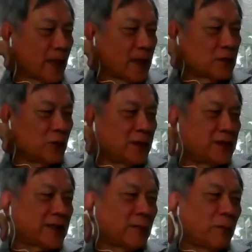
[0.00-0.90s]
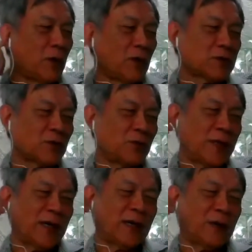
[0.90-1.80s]
So in Singapore also we
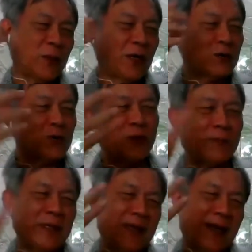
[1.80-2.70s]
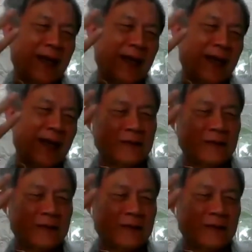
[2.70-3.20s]
are also a bit like that,